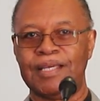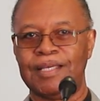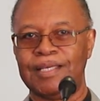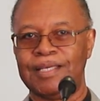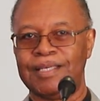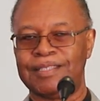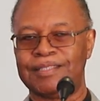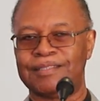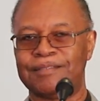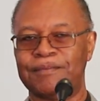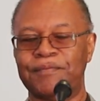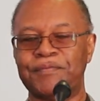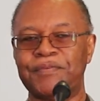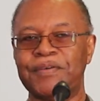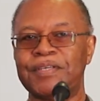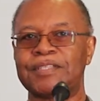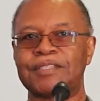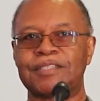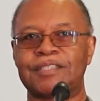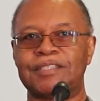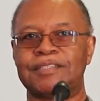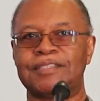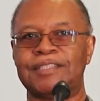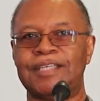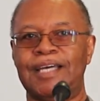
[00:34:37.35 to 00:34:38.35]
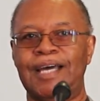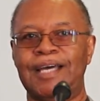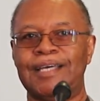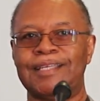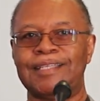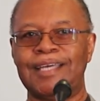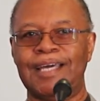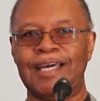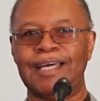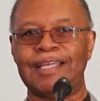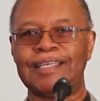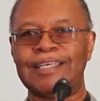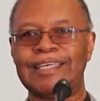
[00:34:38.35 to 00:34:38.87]
It's the physical side
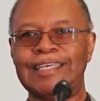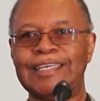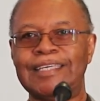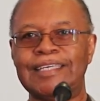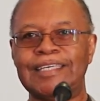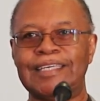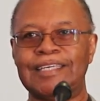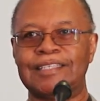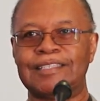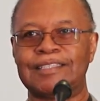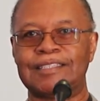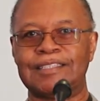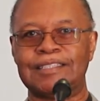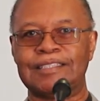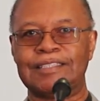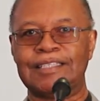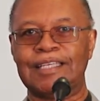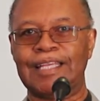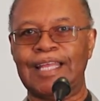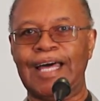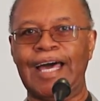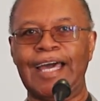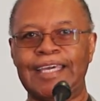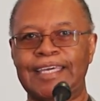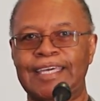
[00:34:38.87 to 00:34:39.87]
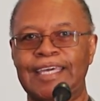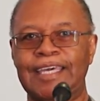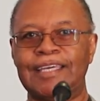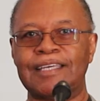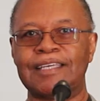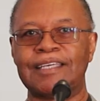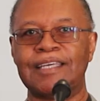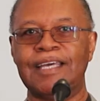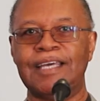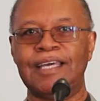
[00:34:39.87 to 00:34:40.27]
that he is lacking